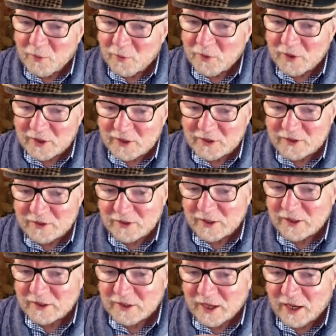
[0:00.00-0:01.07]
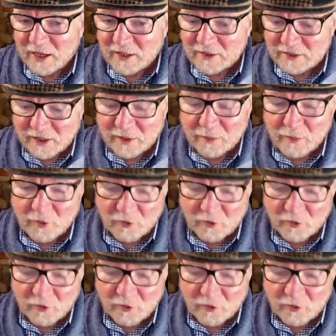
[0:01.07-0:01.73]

with this exact same